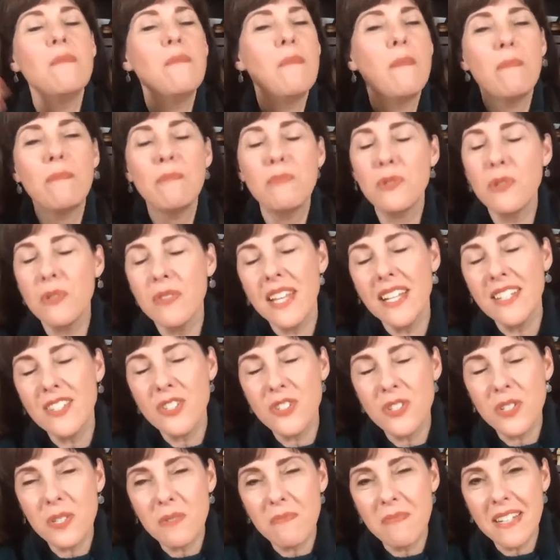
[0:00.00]
So that's
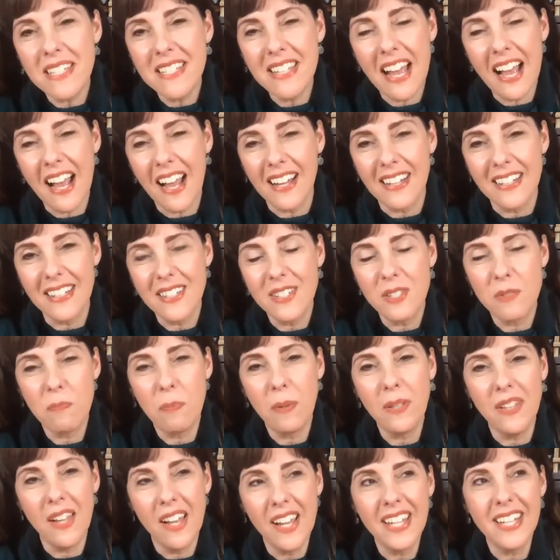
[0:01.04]
just my dad. He's
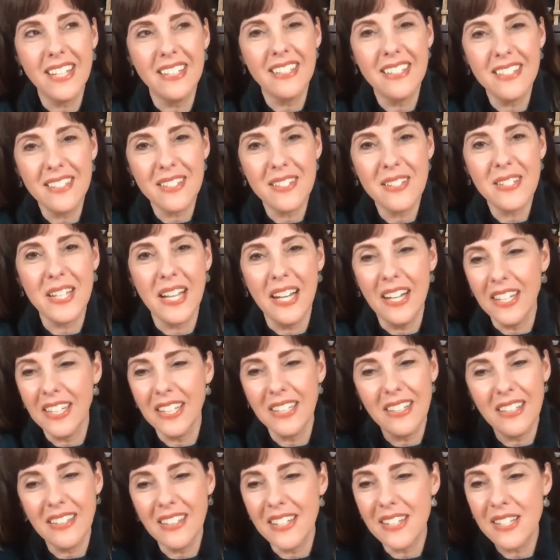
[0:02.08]
polite, he's Italian,
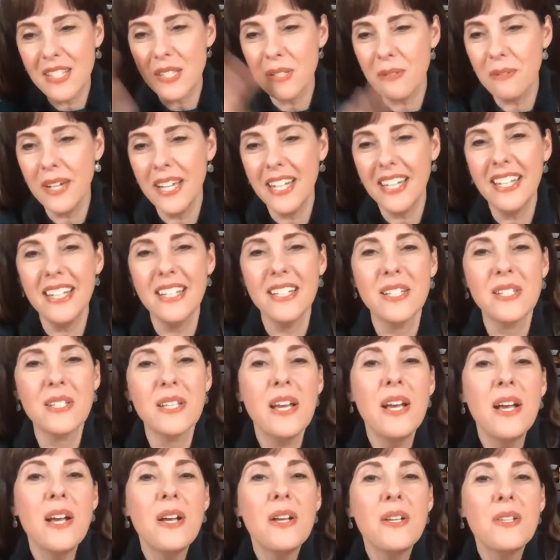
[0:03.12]
and that's the way it is.
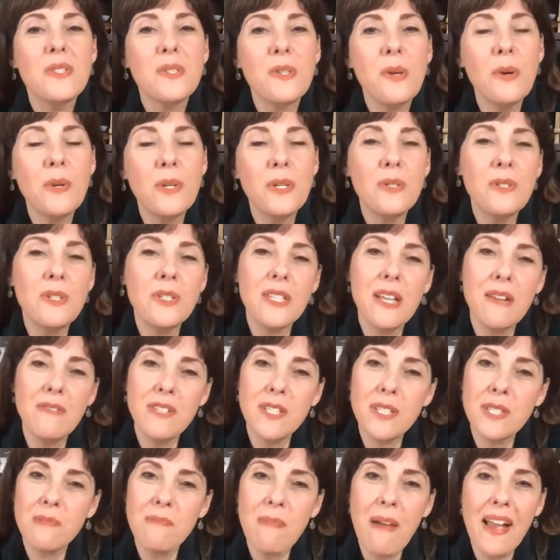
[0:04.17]
So you just have to
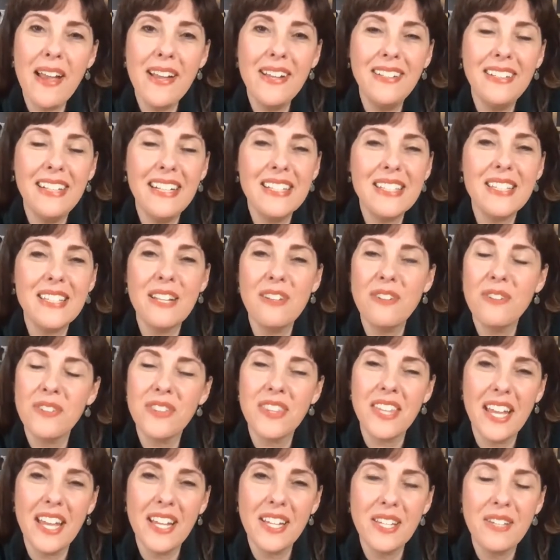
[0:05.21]
smile and say, no,
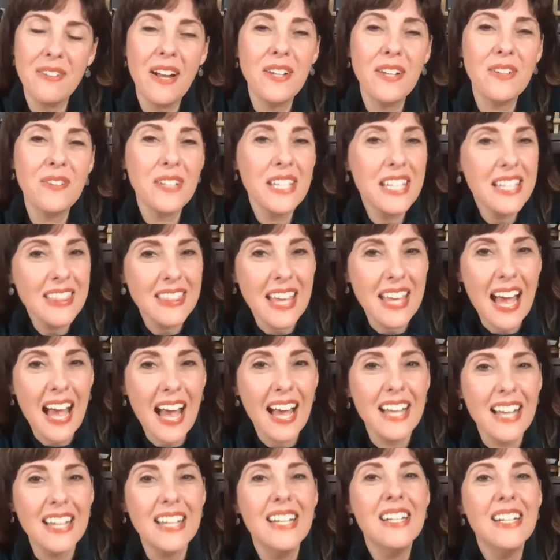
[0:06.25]
thank you. I don't eat
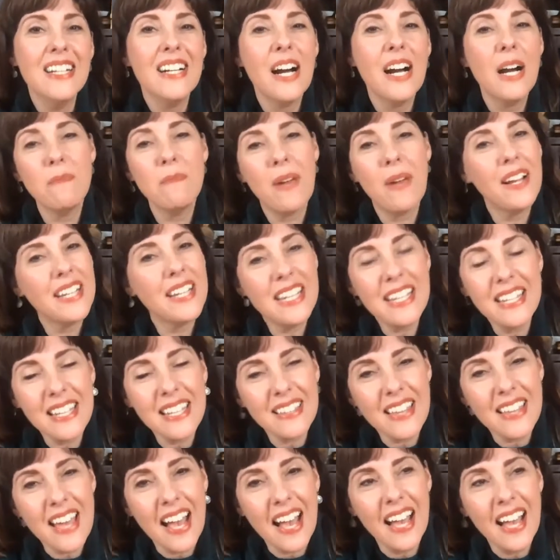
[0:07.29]
that. I'm not eating
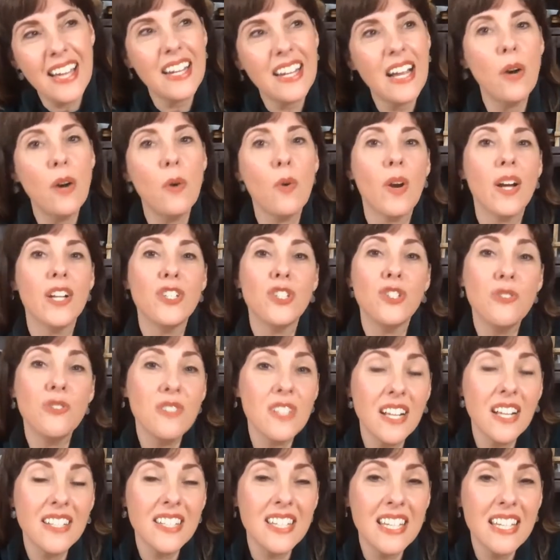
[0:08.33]
that, or I choose
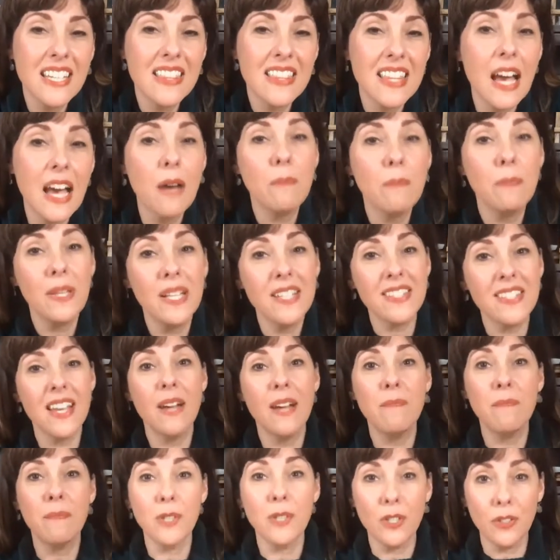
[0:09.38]
not to eat that. Plus
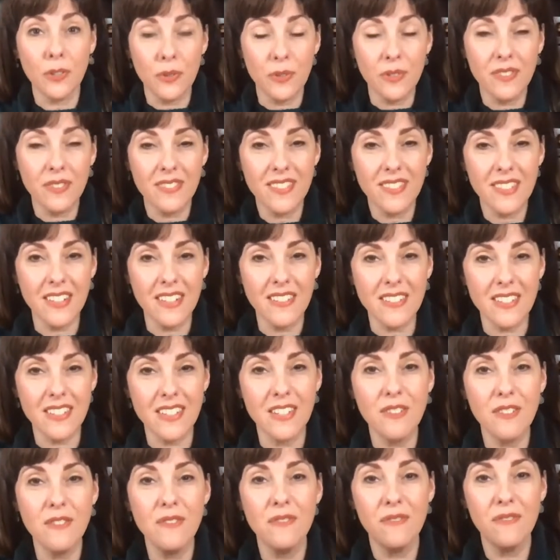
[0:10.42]
I'm gluten
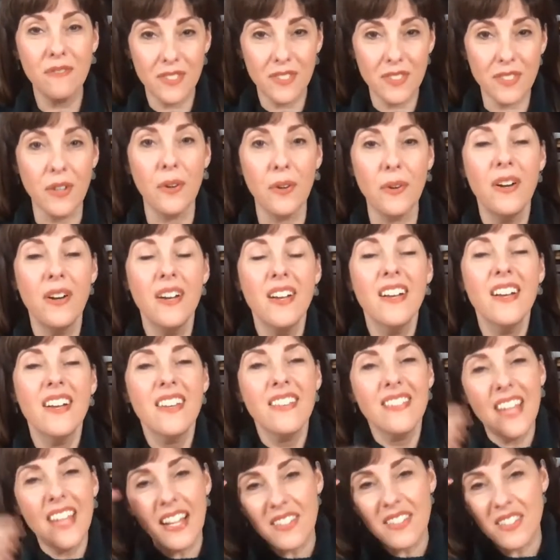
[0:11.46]
sensitive. So
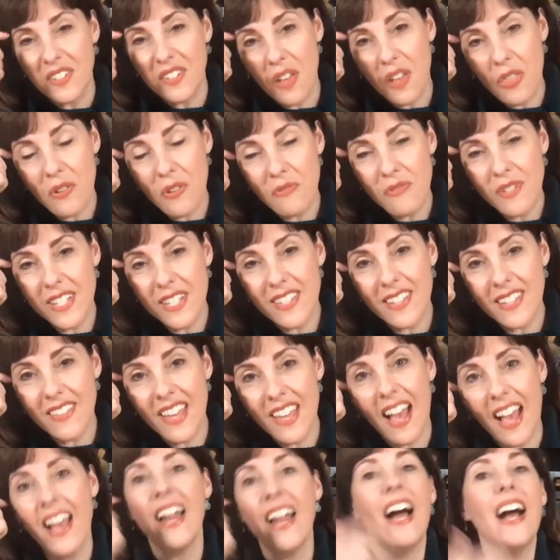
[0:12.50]
that's another reason
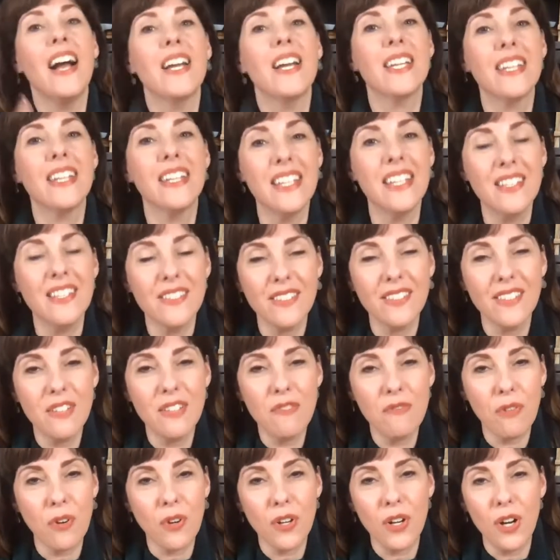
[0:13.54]
that I can easily
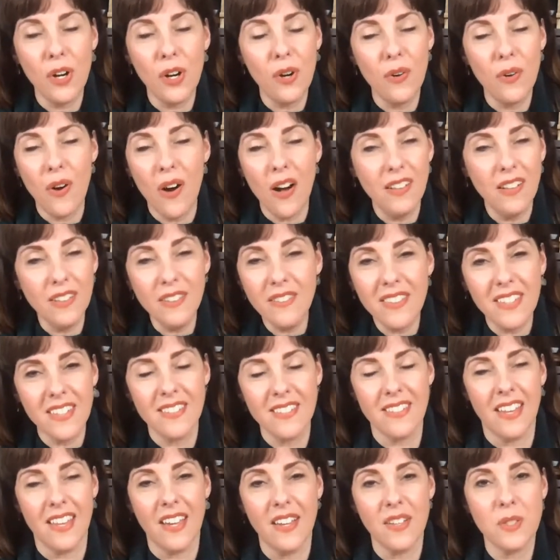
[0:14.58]
forgo all of these
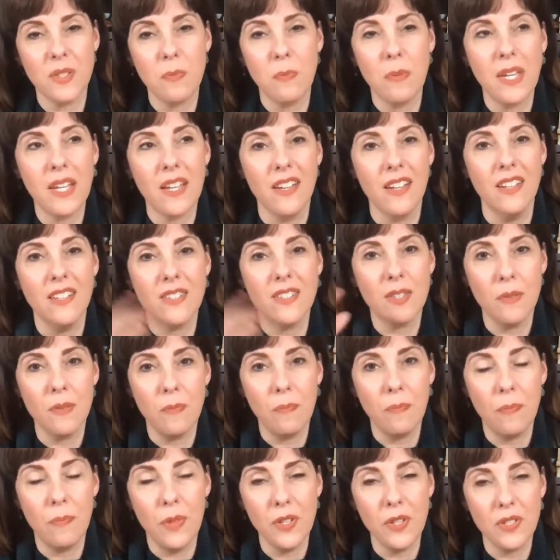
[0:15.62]
things, because
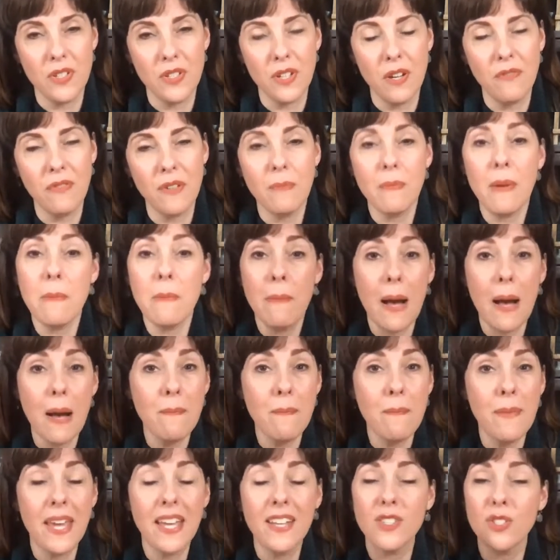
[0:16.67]
the stuffing my mom
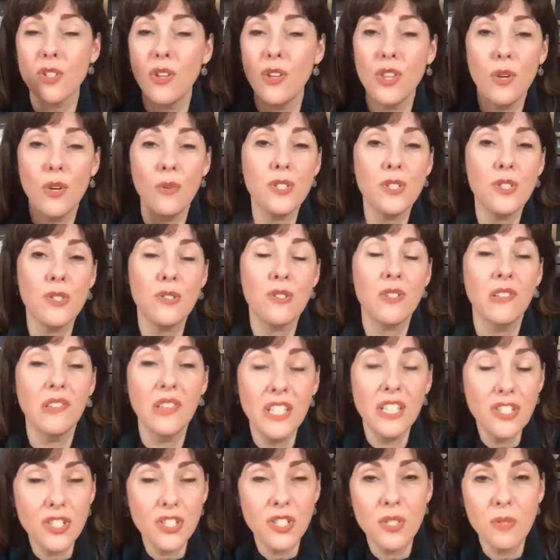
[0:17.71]
makes, although it's
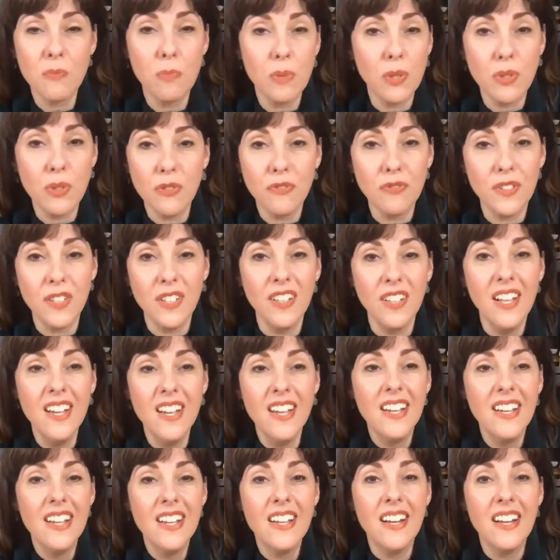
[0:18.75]
delicious, beautiful,
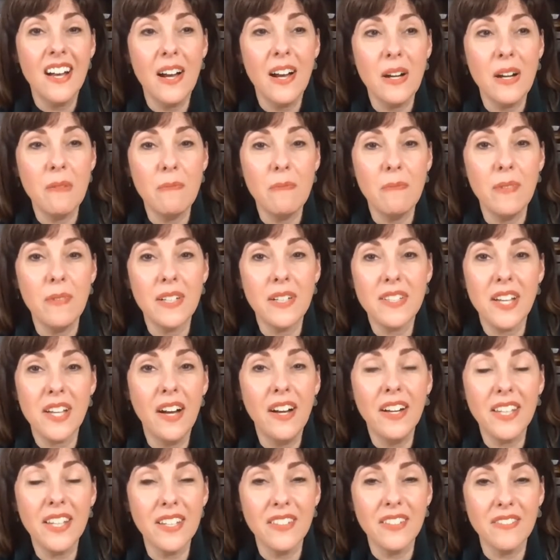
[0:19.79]

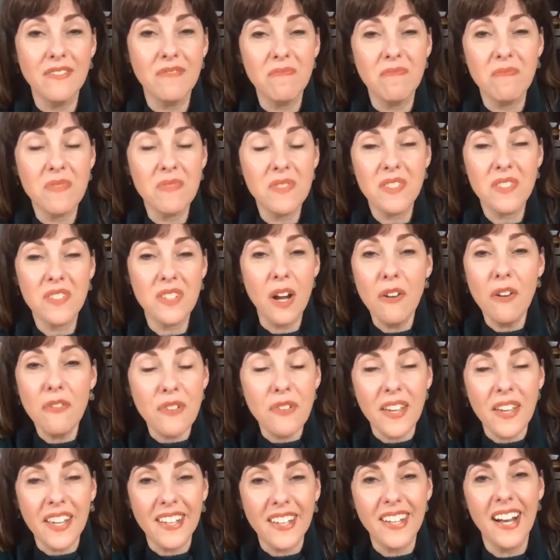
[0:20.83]
Italian
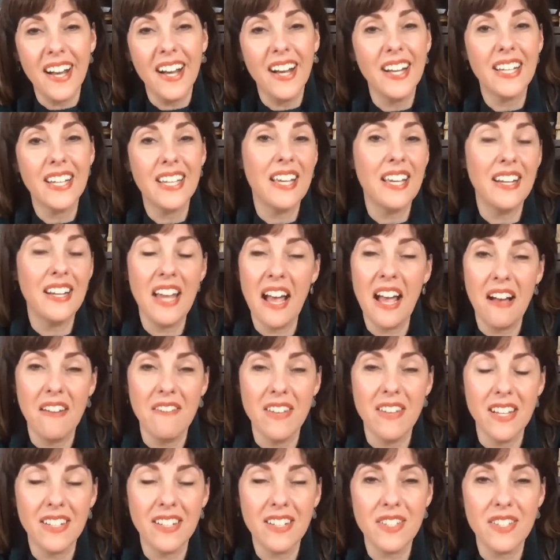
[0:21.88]
stuffing, I can't have
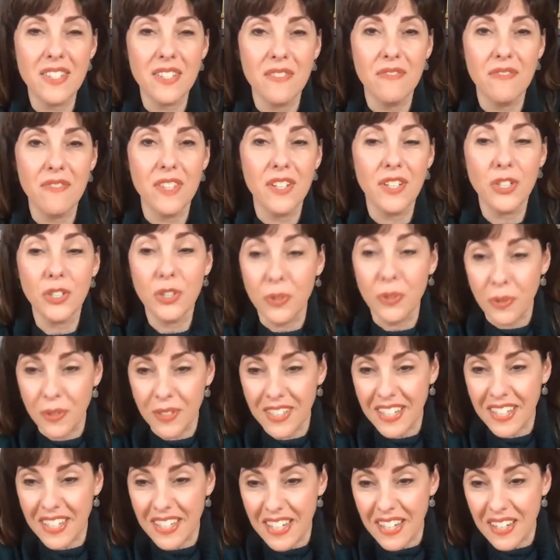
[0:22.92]
it because of the
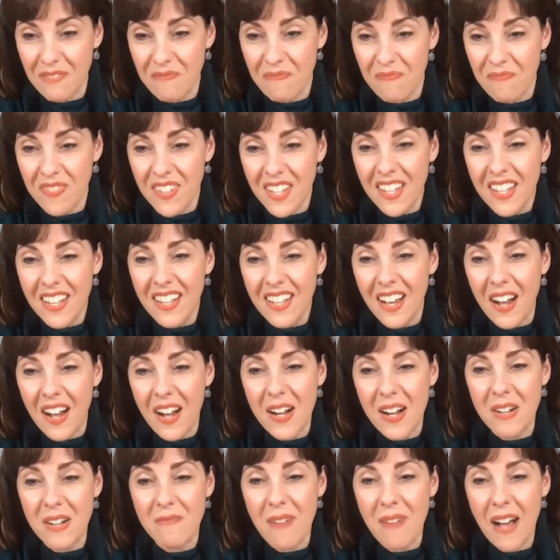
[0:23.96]
gluten in it.
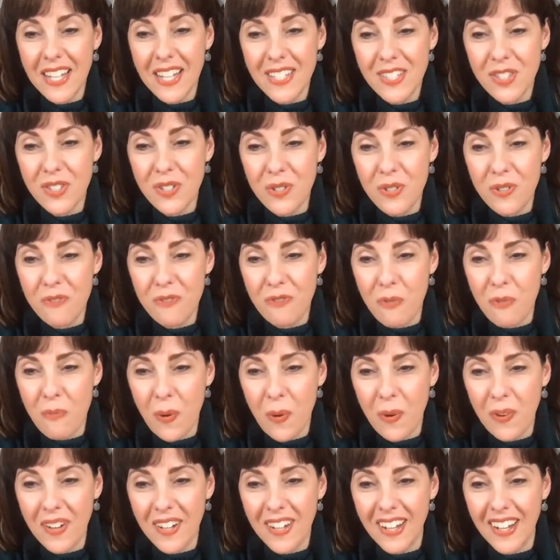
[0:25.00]
Hi, Sue from
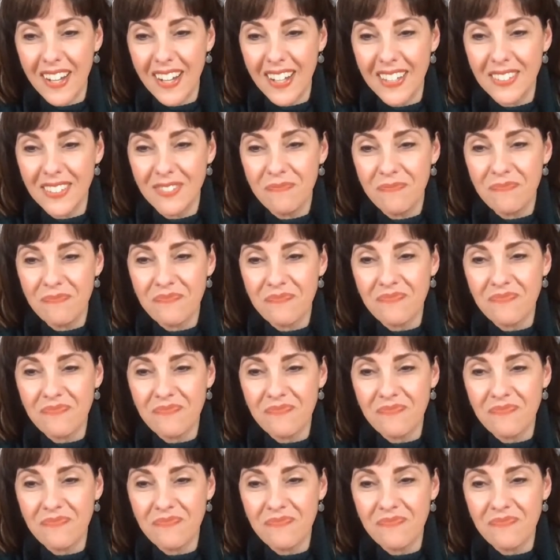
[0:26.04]
Oregon.